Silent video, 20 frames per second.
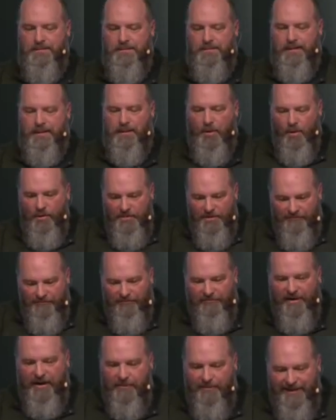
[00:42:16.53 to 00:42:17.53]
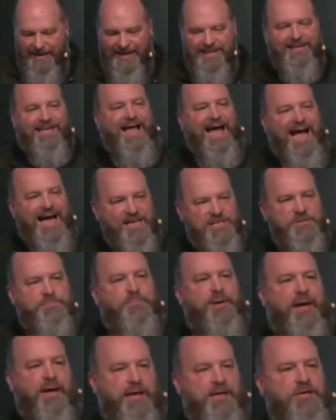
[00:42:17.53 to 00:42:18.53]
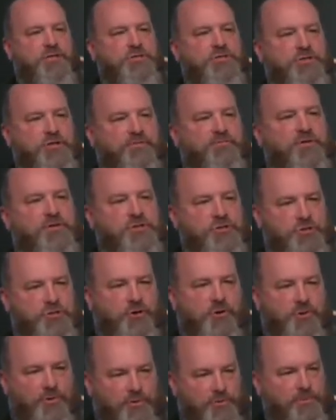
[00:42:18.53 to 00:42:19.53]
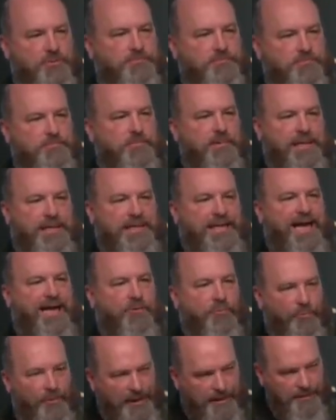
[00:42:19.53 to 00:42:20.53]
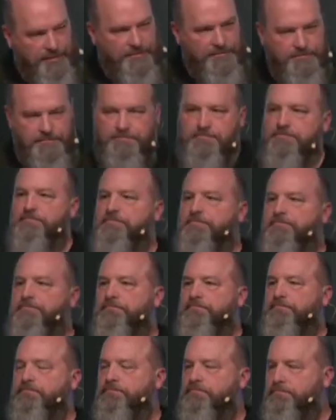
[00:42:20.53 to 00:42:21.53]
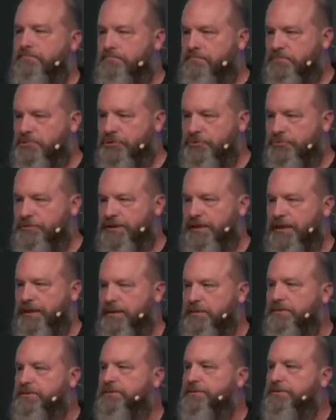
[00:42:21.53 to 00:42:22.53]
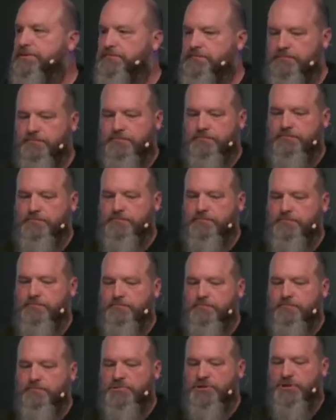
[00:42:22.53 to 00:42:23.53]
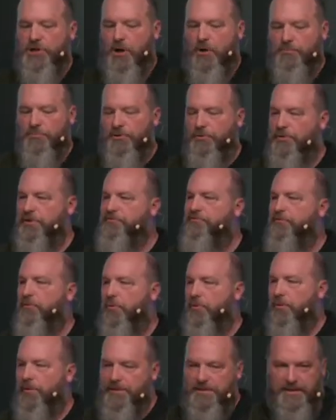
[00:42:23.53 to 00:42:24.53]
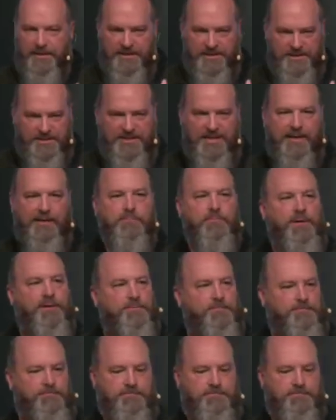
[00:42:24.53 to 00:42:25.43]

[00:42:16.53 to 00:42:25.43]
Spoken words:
And on the very last page of his journal, he had written two things, Psalm 34 and then a statement.